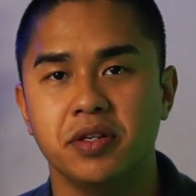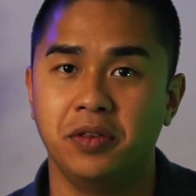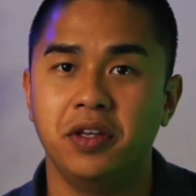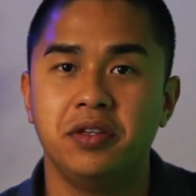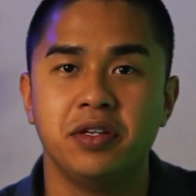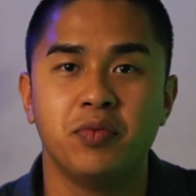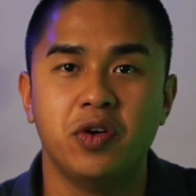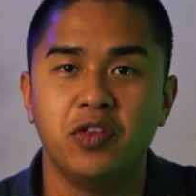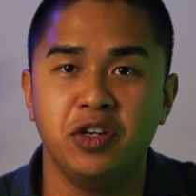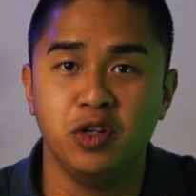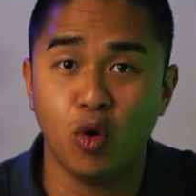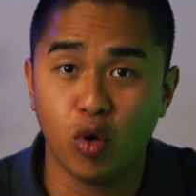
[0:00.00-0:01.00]
This is one of the
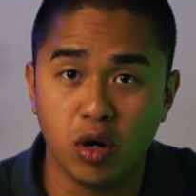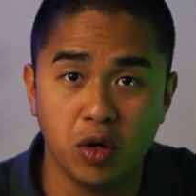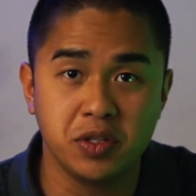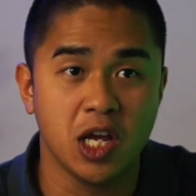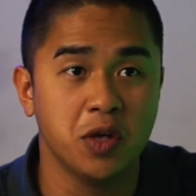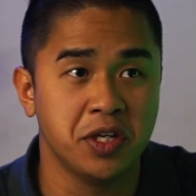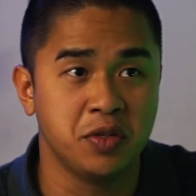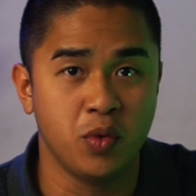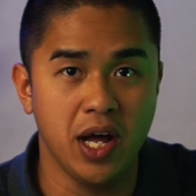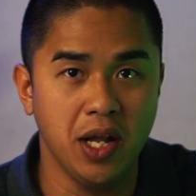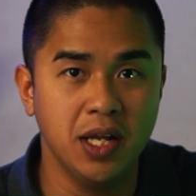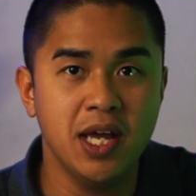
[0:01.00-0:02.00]
newer hotels as
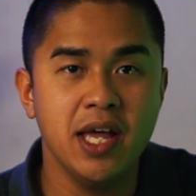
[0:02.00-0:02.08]
well.